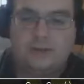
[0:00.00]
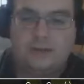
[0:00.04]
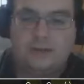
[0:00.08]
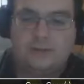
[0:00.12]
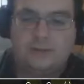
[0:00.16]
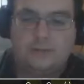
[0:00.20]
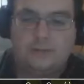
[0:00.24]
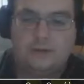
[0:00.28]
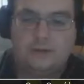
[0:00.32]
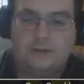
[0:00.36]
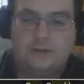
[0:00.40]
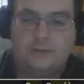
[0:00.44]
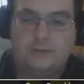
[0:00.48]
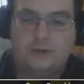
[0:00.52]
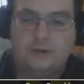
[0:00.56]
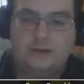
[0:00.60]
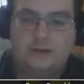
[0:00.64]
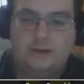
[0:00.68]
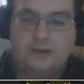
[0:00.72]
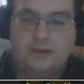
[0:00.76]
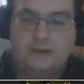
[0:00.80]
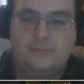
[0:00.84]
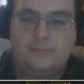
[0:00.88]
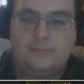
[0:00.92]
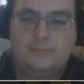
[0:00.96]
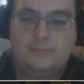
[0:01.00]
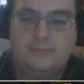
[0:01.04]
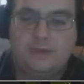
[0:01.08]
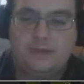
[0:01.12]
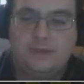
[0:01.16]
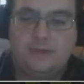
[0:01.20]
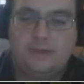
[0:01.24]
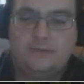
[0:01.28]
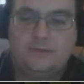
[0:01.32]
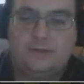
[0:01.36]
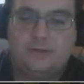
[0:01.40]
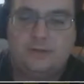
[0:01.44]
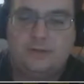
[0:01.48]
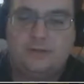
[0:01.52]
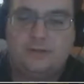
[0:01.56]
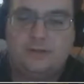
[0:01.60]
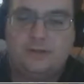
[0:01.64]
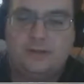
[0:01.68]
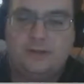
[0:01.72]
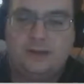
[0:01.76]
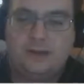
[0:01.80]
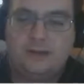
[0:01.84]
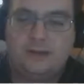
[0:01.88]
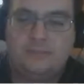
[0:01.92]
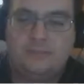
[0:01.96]
that to kill him really quickly,
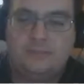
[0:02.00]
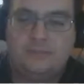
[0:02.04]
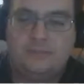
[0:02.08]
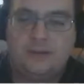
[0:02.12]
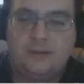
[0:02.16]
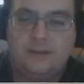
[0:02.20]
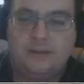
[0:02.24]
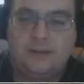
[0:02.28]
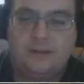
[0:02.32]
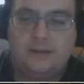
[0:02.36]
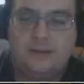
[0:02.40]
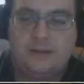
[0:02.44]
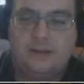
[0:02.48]
unfortunately.